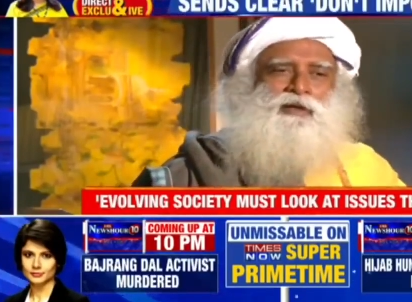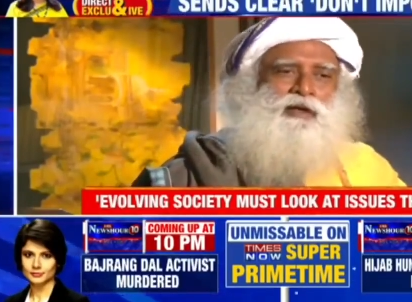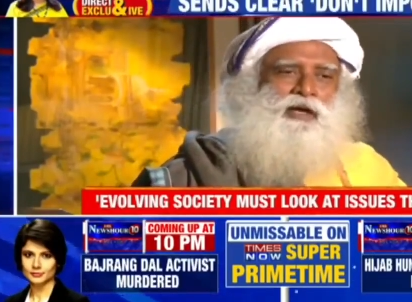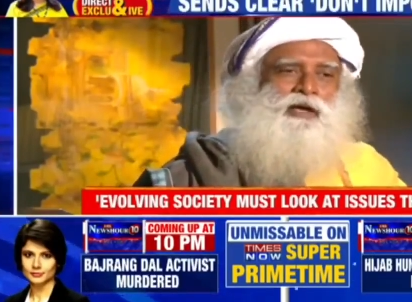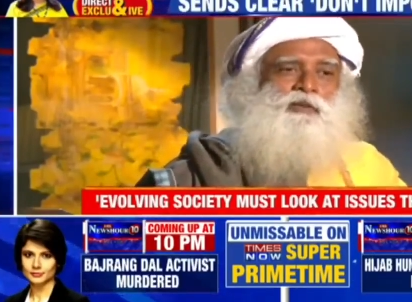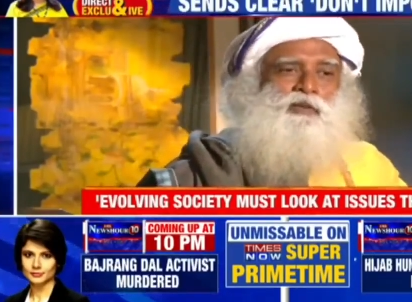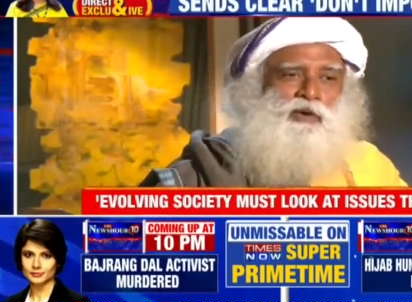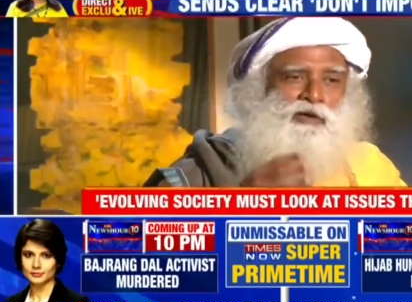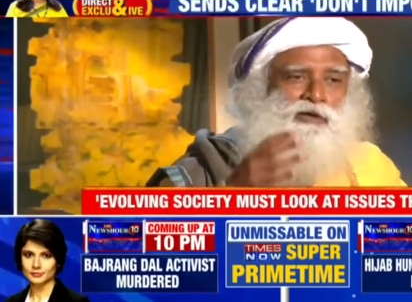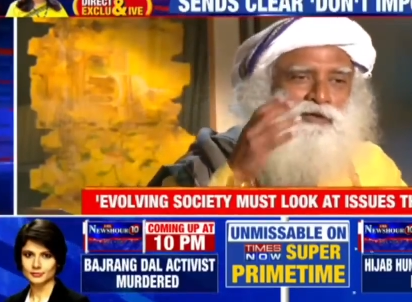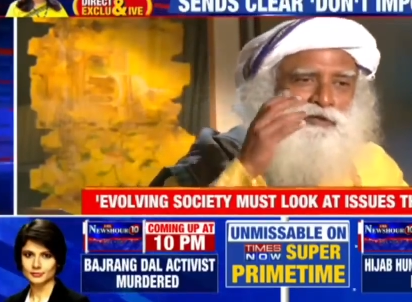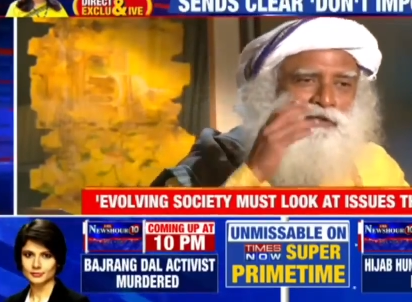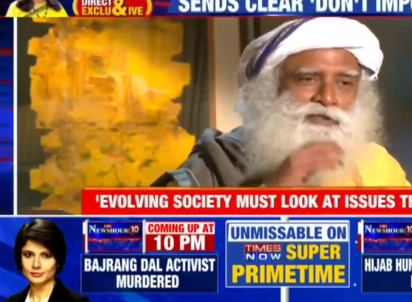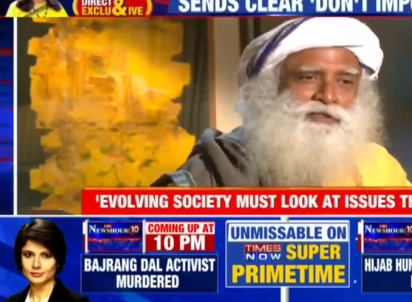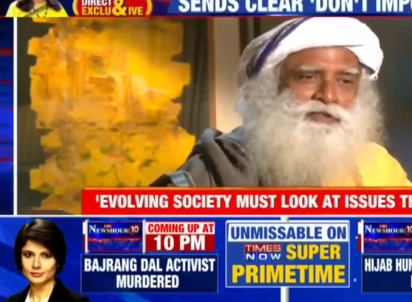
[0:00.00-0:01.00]
Speaker 1: I walk
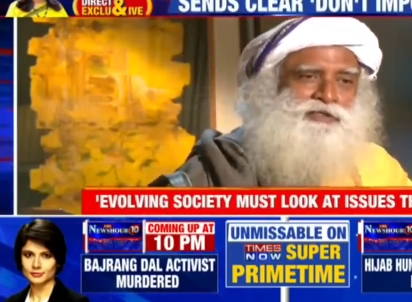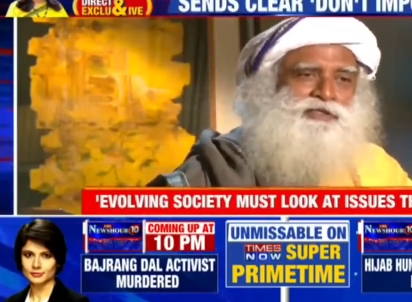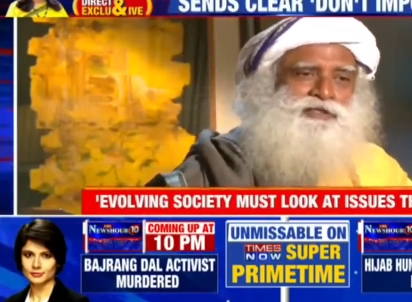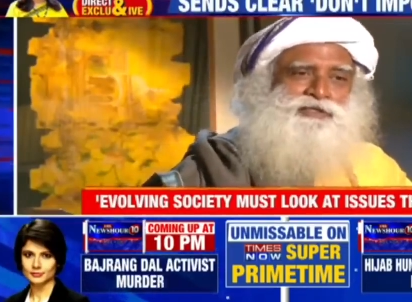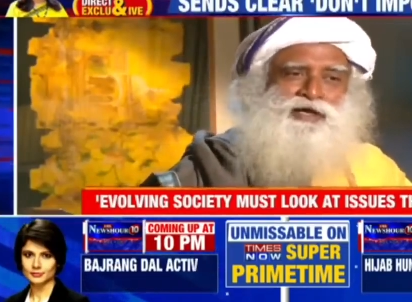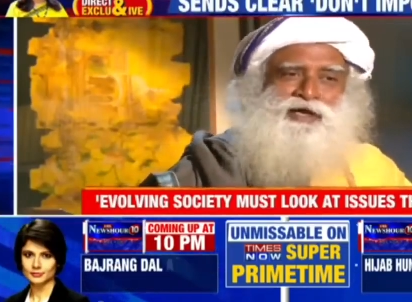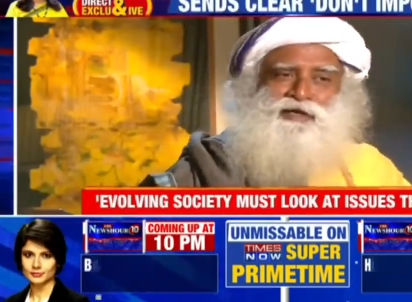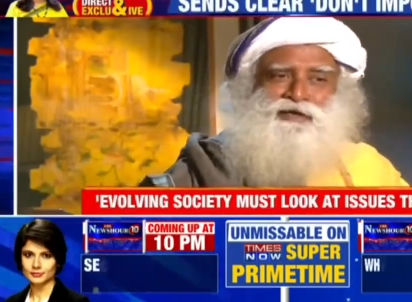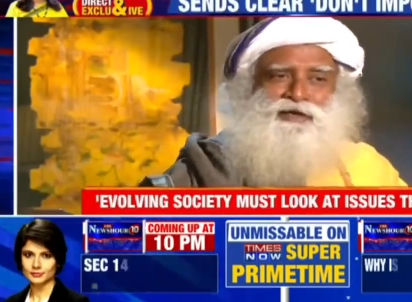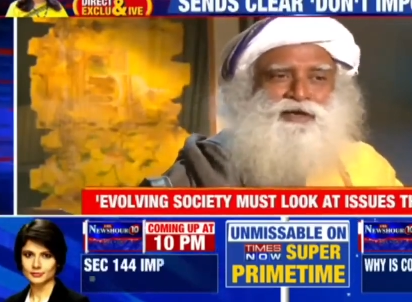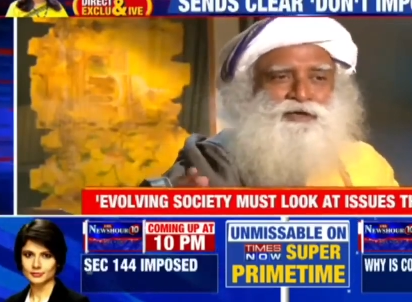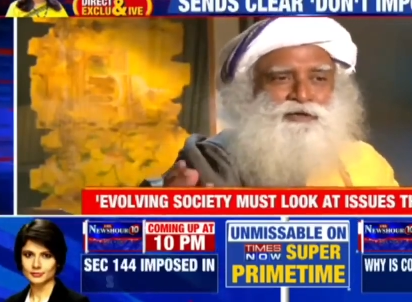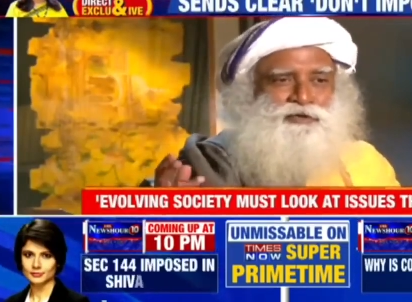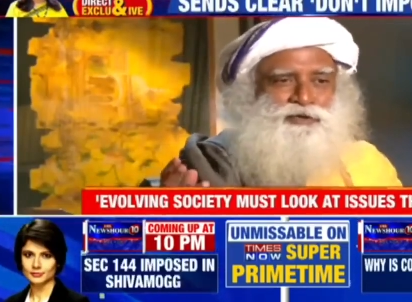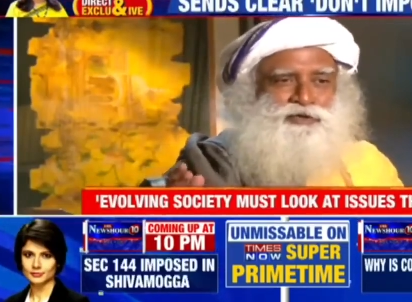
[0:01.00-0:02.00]
on the street, I
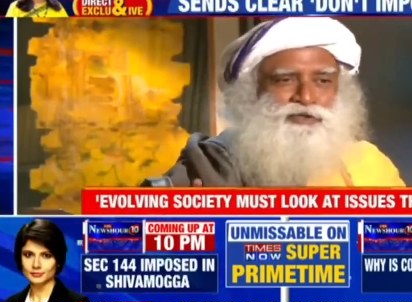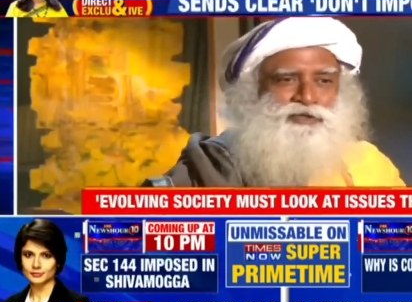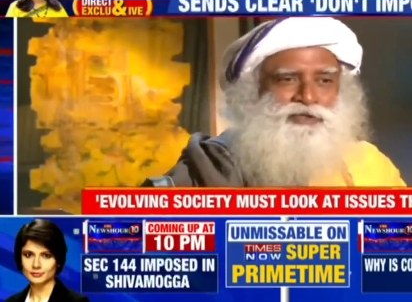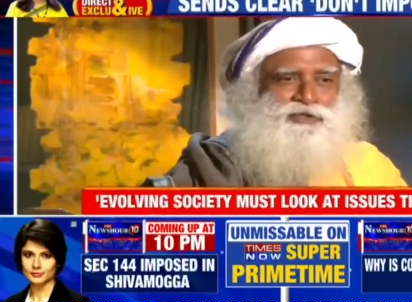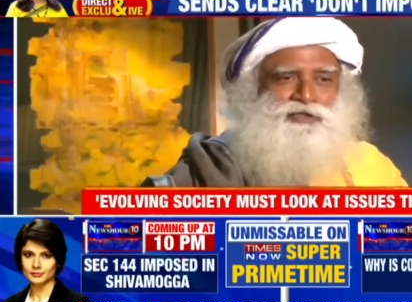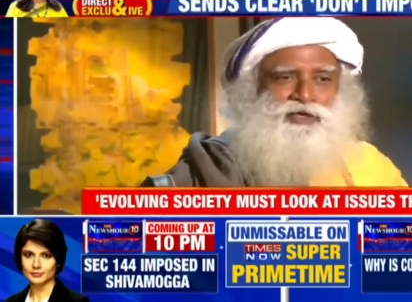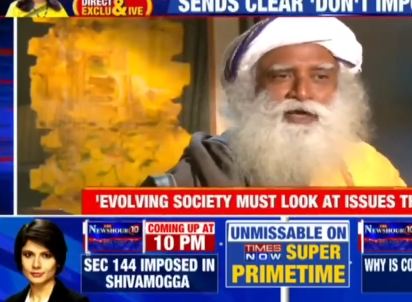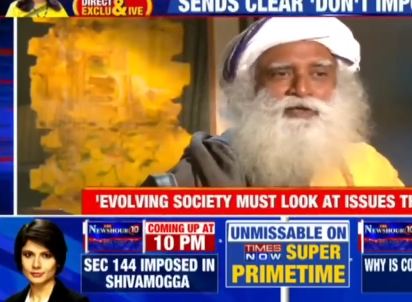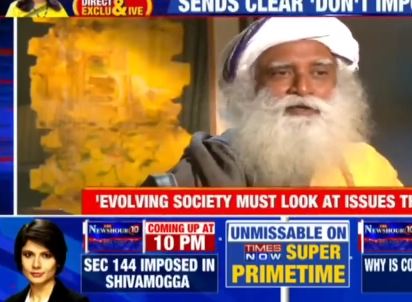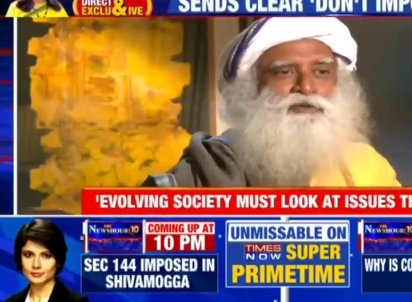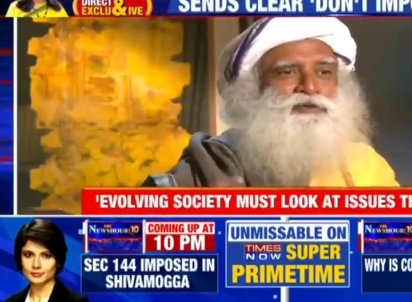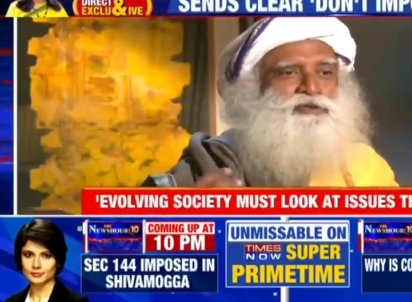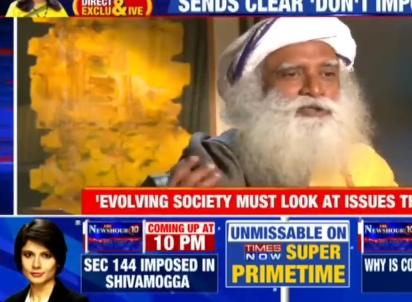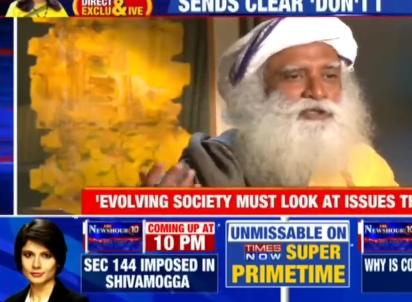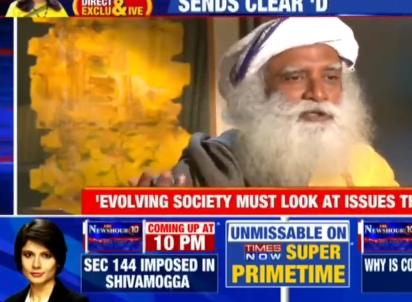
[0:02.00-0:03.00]
ride on the street, I
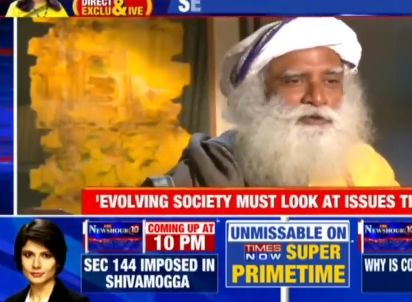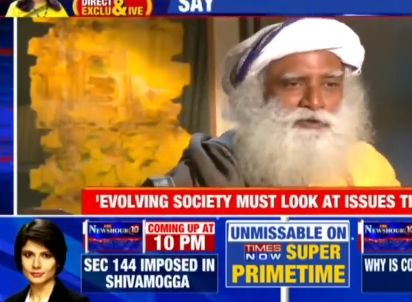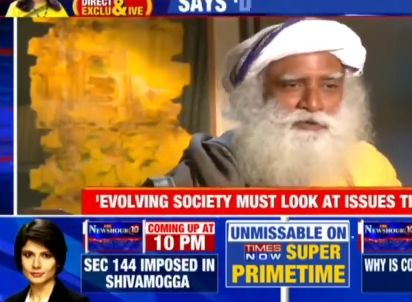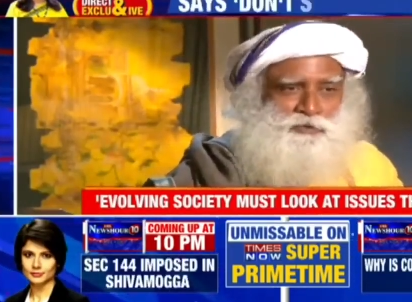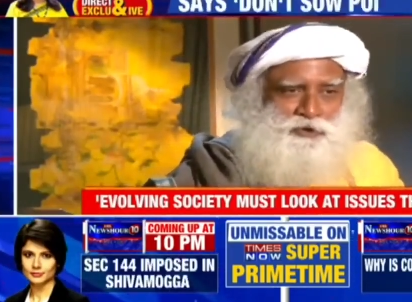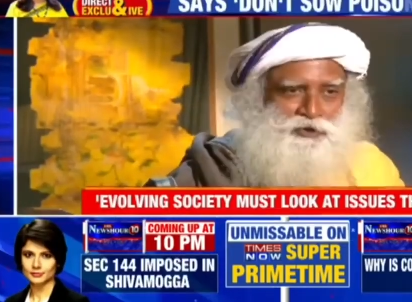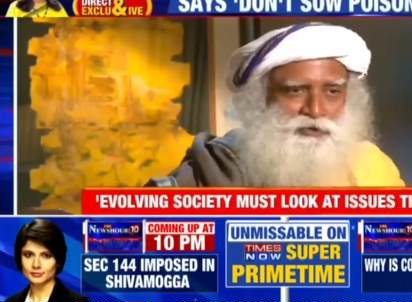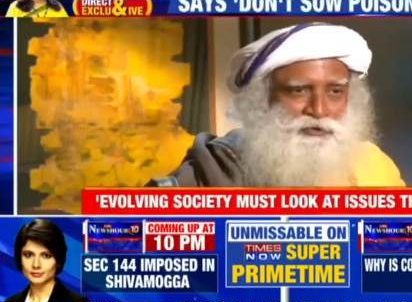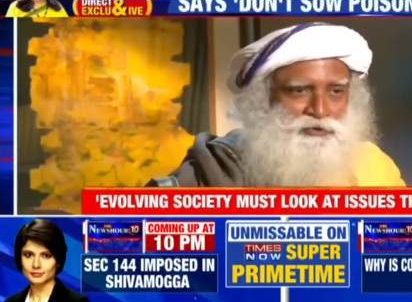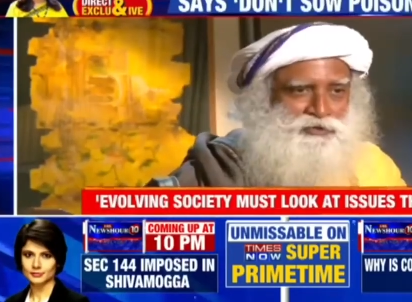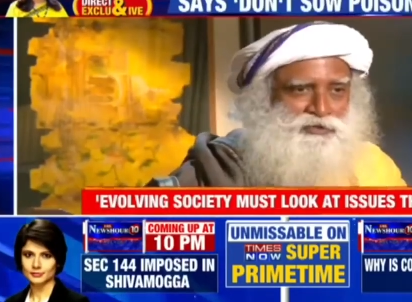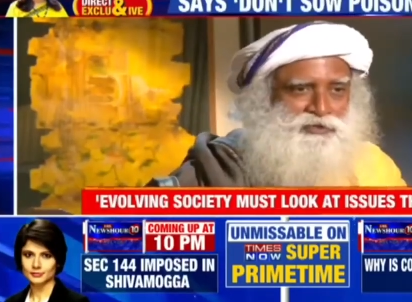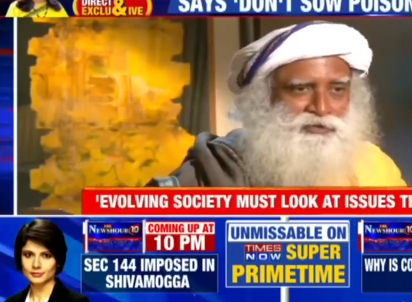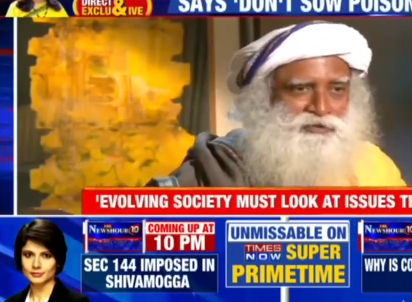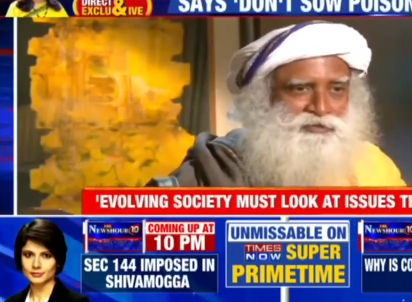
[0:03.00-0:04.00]
don't see those
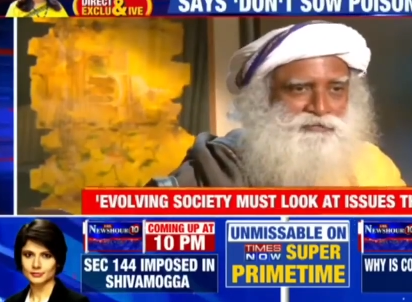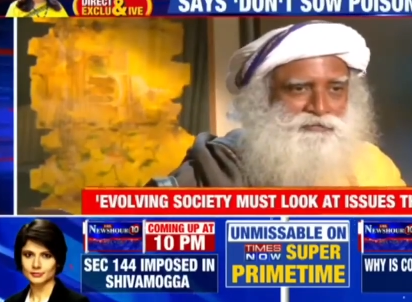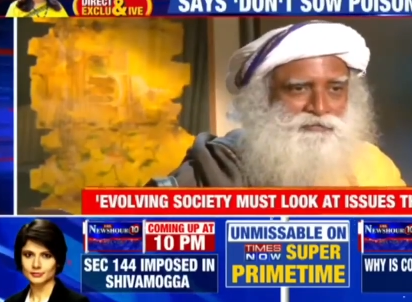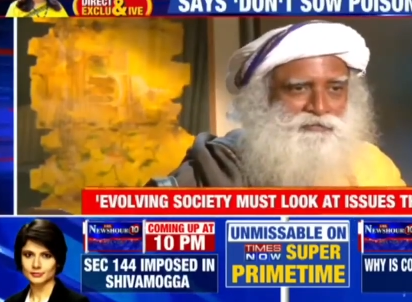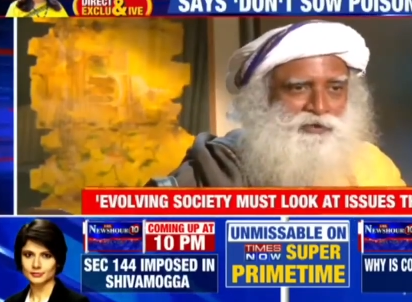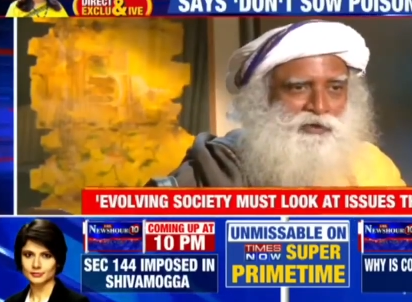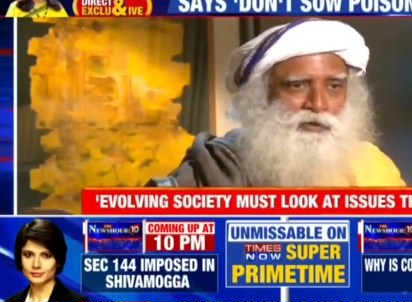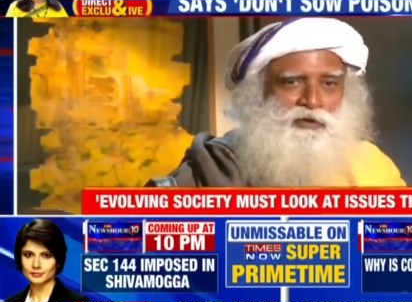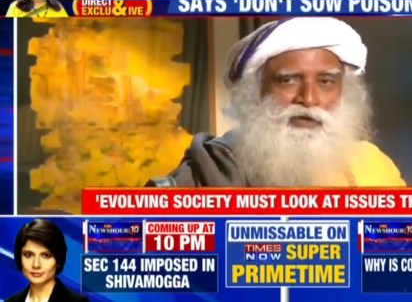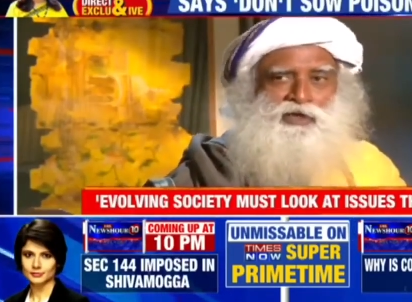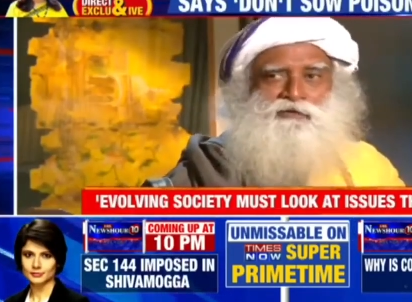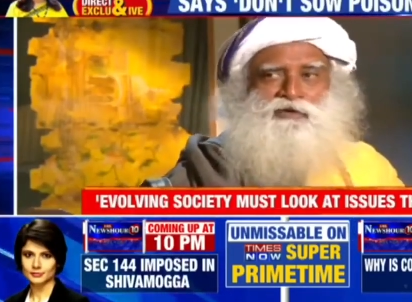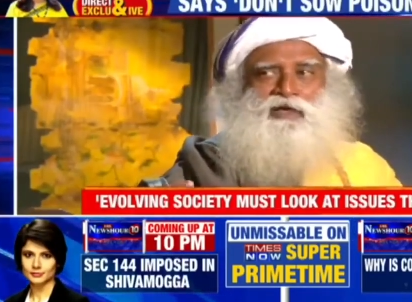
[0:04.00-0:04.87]
visuals. Only